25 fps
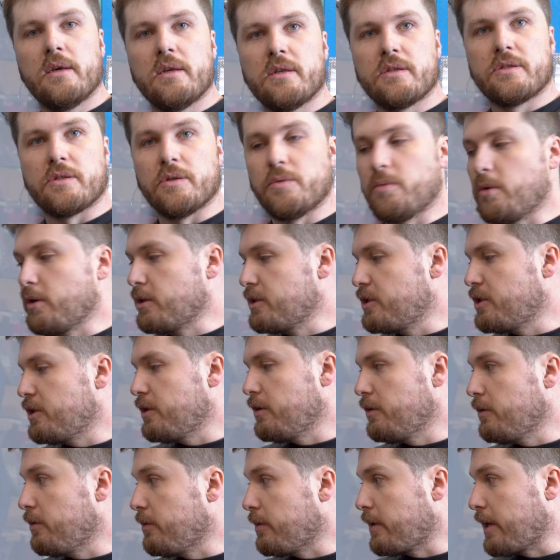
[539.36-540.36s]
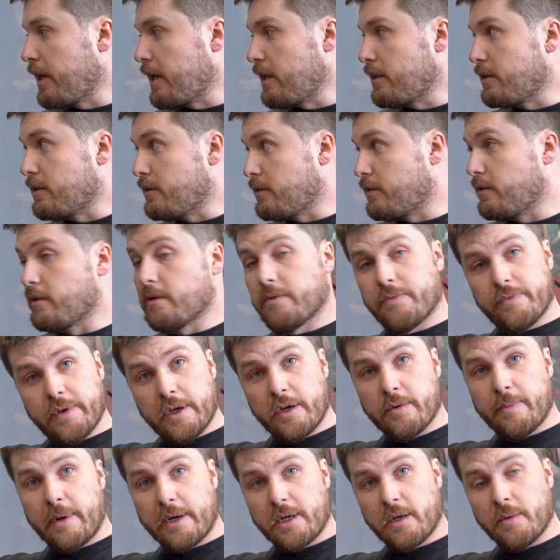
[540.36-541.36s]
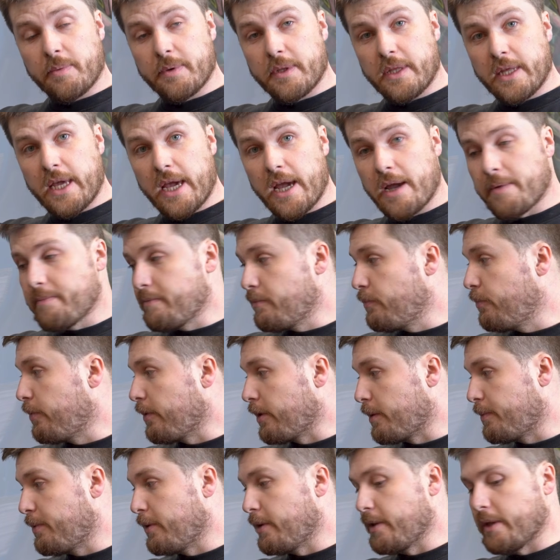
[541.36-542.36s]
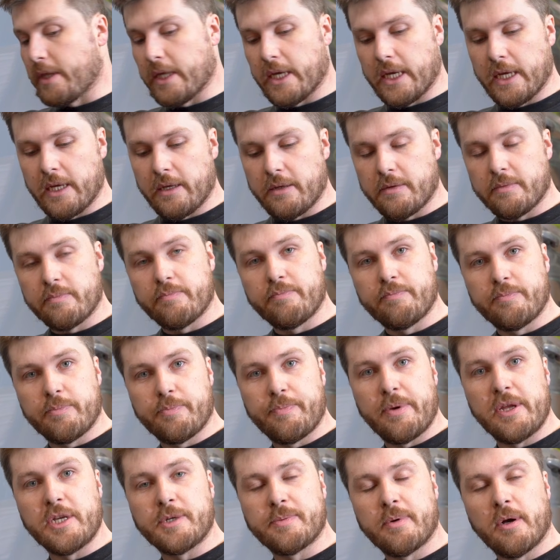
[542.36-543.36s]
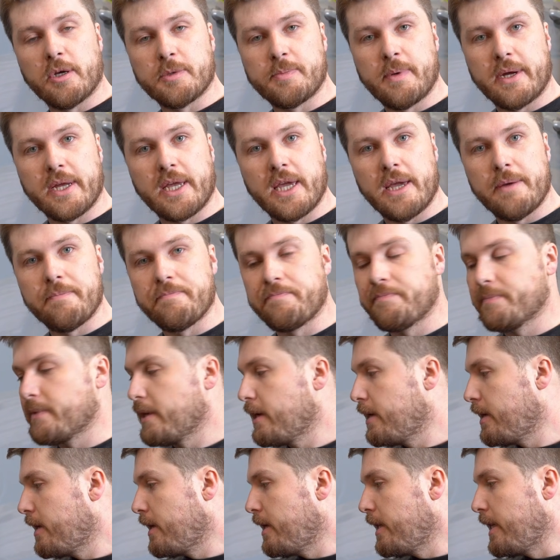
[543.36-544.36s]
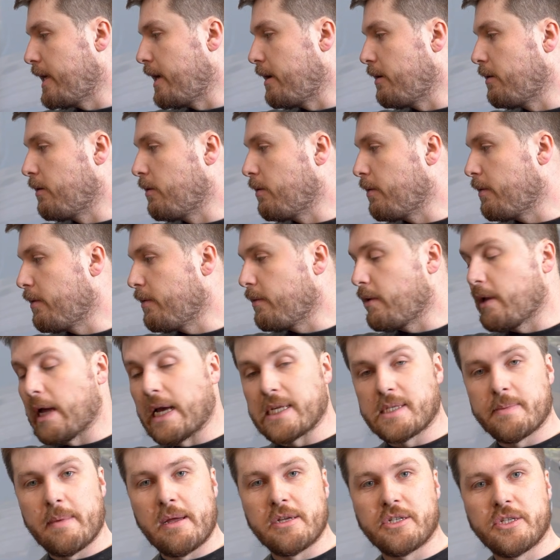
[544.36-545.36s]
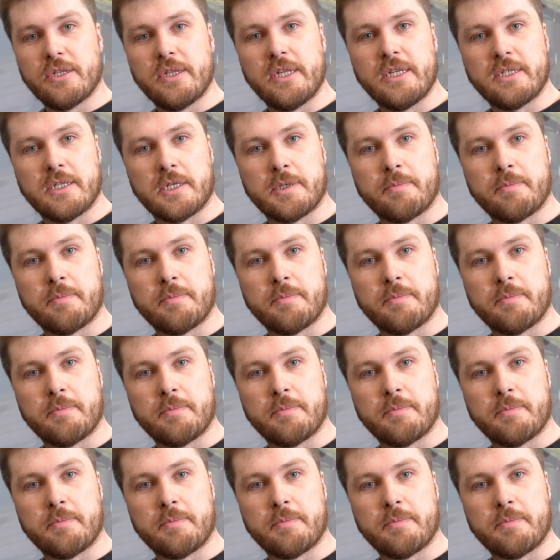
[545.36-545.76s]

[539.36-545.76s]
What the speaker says: So once you get the vehicle back up in the air, you're going to put the pinch bolts back in. Now, as I mentioned, these are